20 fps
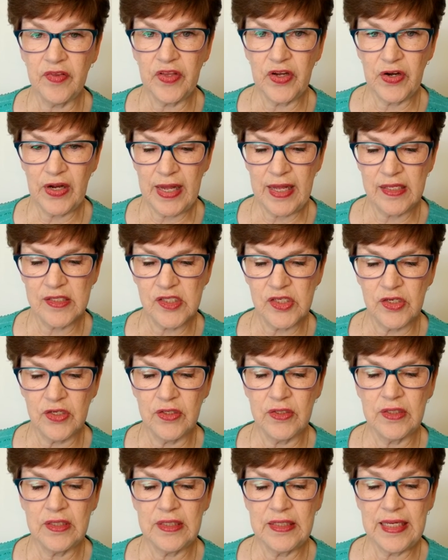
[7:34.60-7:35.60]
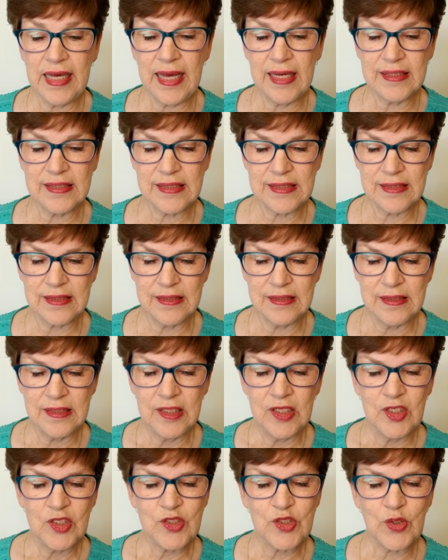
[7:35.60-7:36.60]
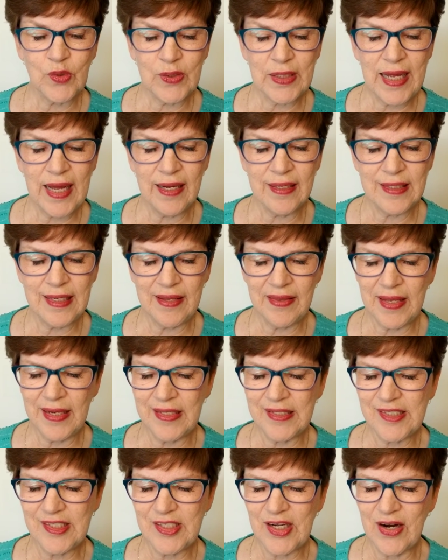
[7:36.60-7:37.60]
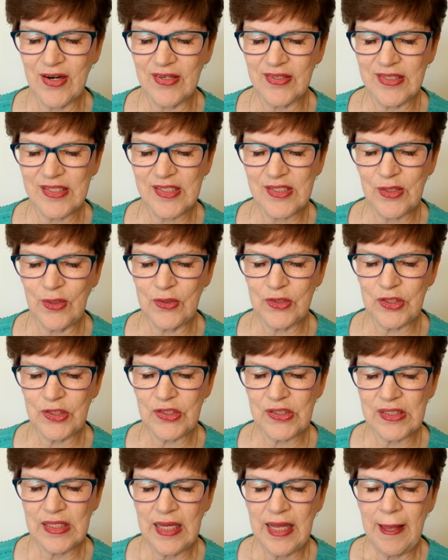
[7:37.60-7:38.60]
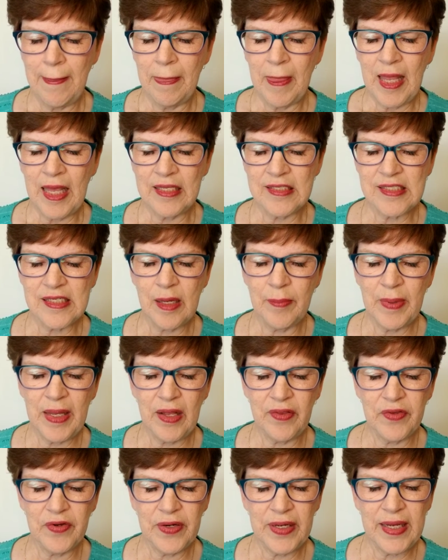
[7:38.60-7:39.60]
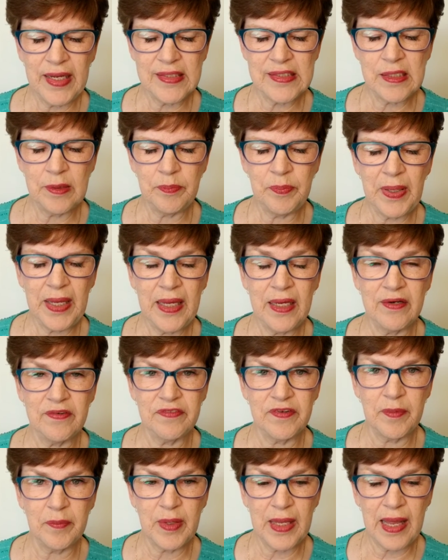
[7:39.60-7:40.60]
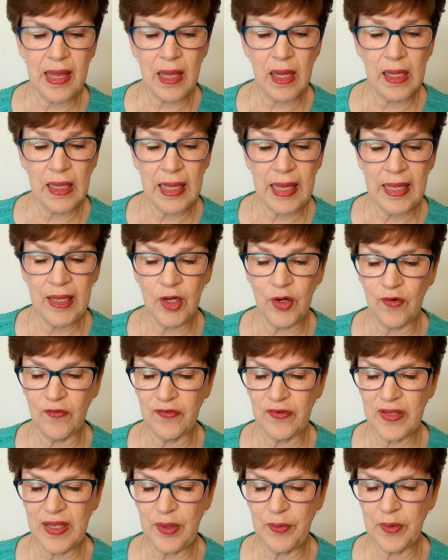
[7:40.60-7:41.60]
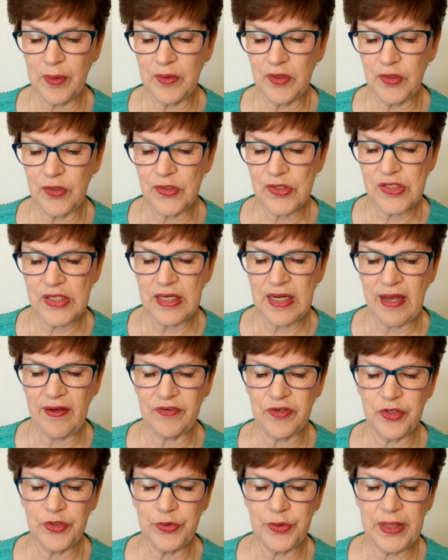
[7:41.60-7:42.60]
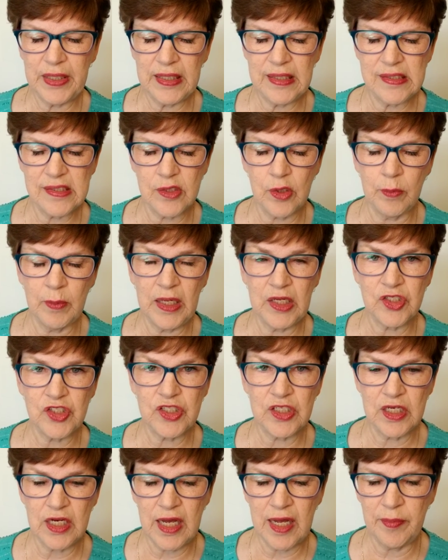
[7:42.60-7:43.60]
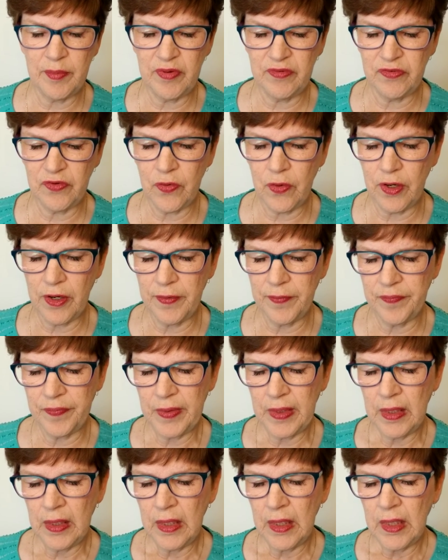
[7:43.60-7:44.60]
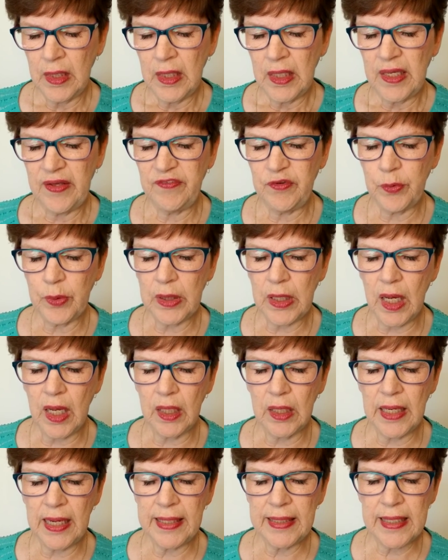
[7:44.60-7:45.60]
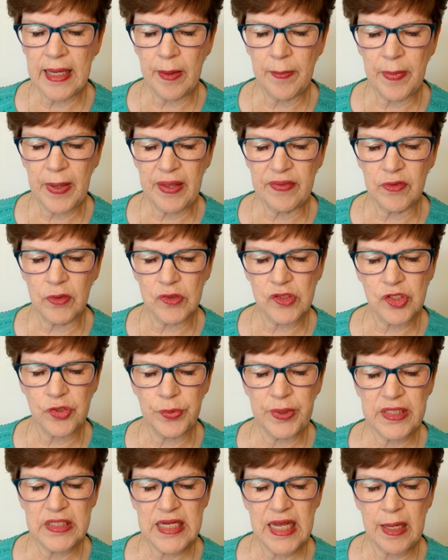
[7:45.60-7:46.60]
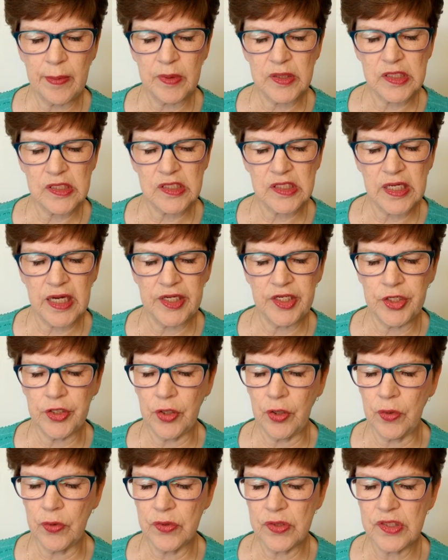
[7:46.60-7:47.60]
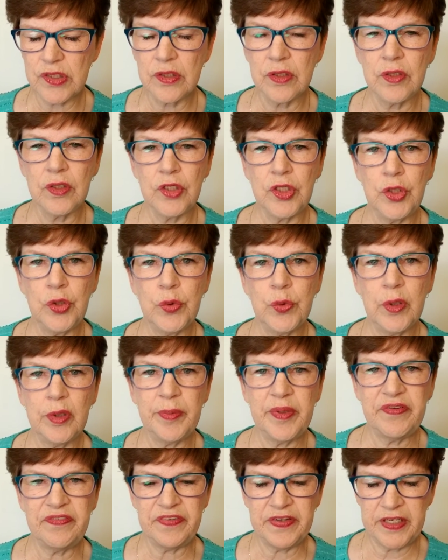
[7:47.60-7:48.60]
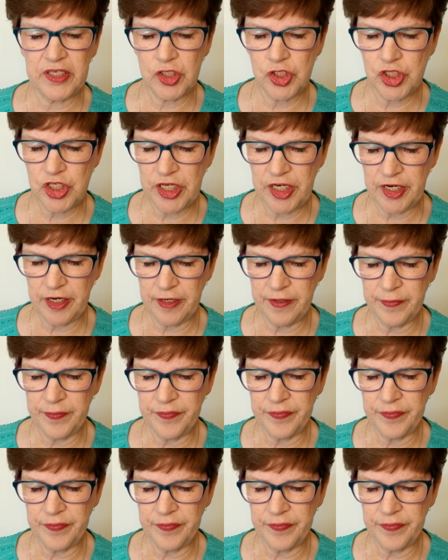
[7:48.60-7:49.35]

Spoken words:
answer, yes, so loudly that it startled the soldiers, and some held their heads in pain from the hangover they were nursing after drinking so much the night before. If you will all line up at those 3 tables and sign your oaths, you will be finished here.